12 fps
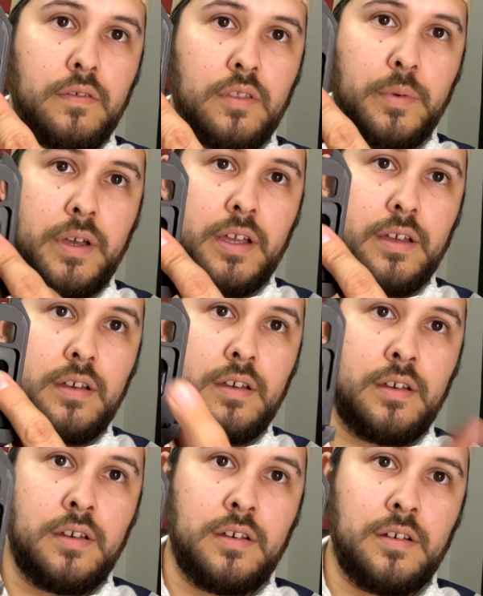back,
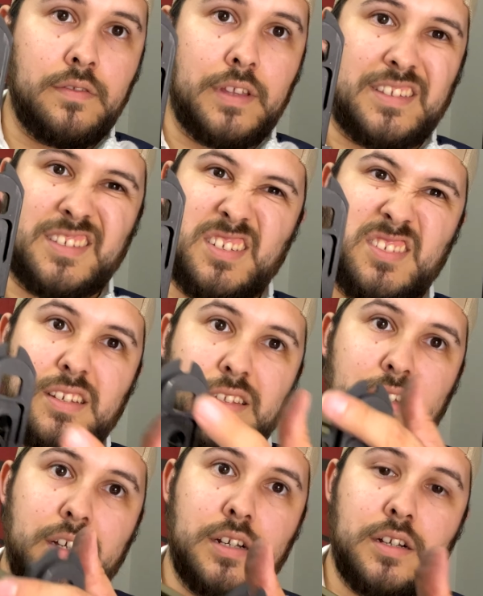that's gonna sit in
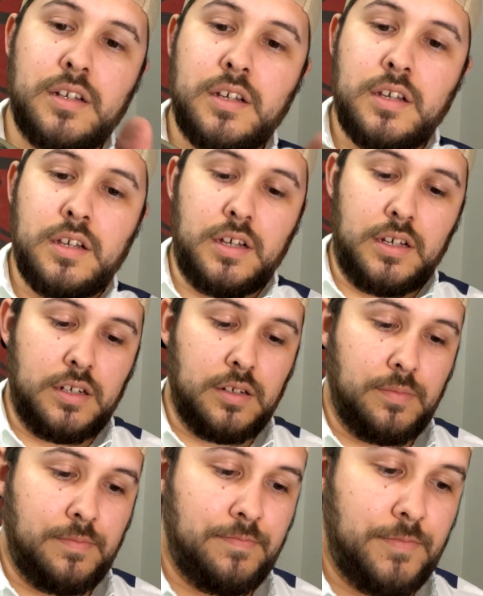there,
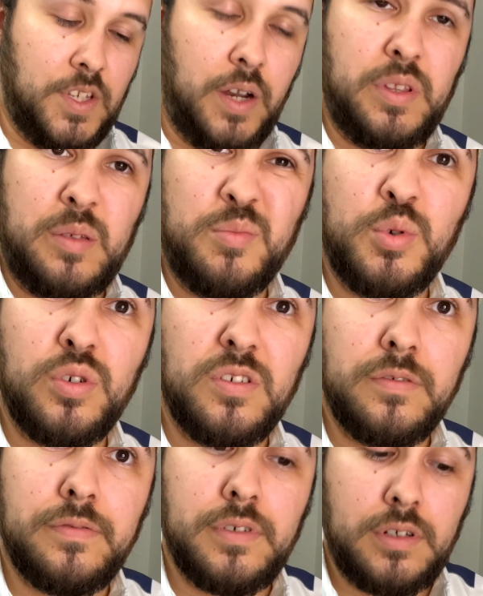um, not really
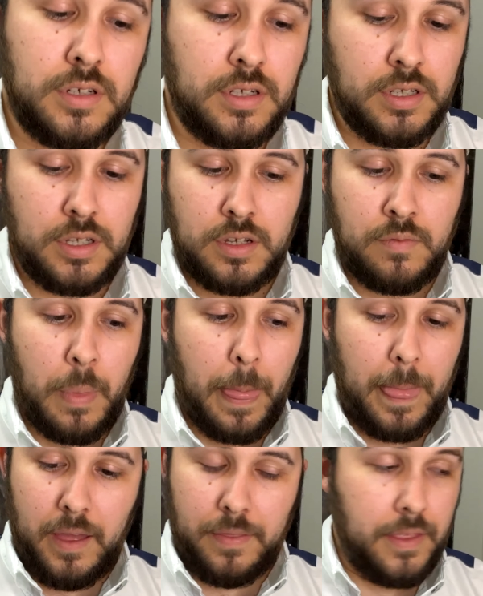move,
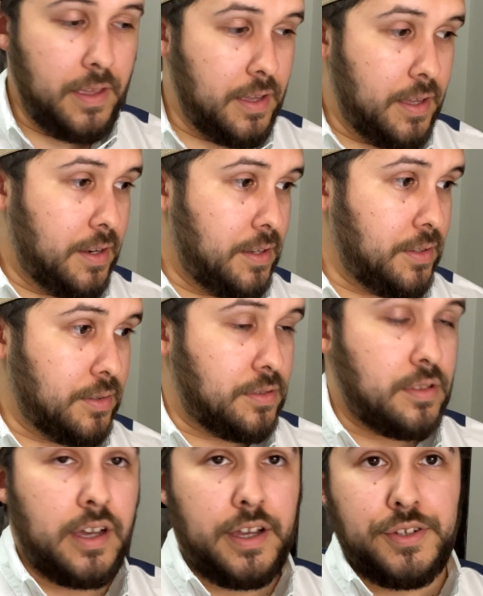and then you'll
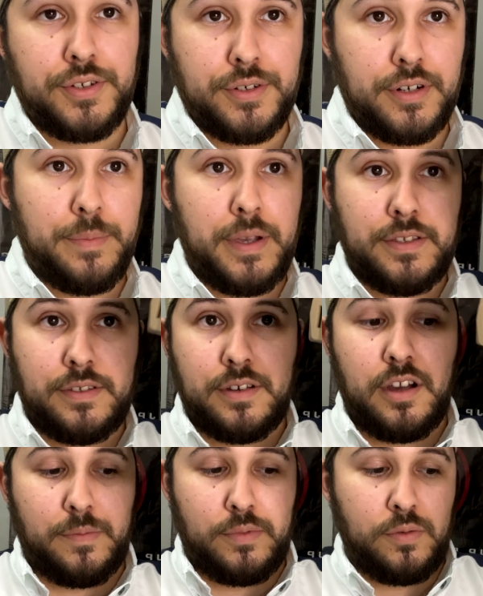slide your amazing
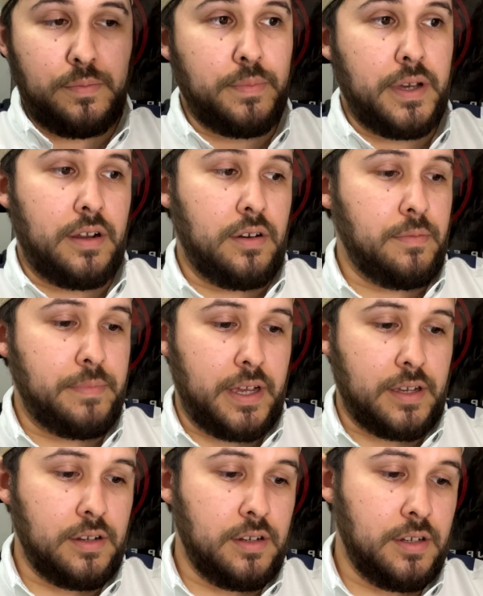ugly boot back
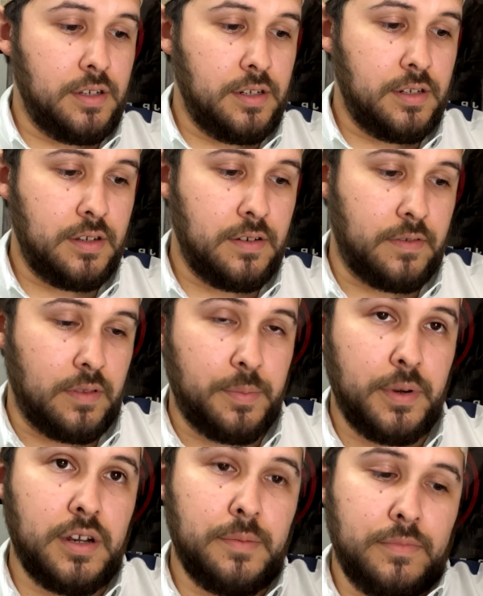on from the
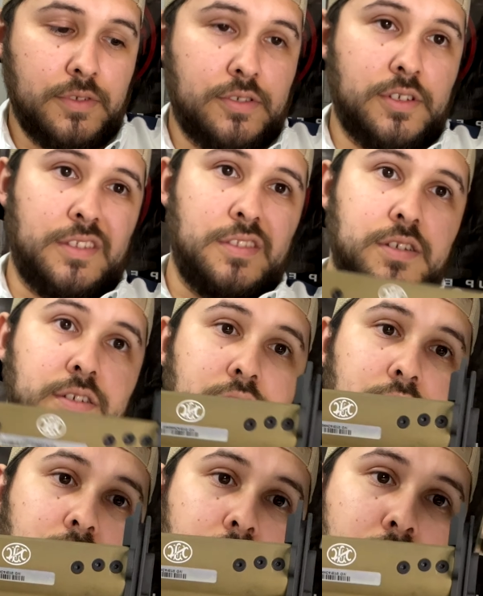bottom, just like
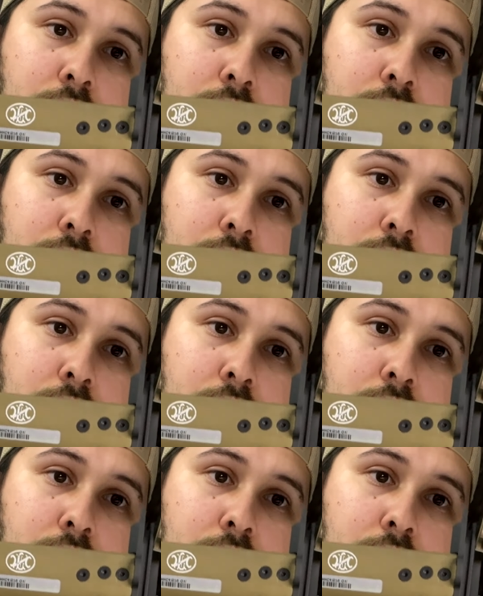this.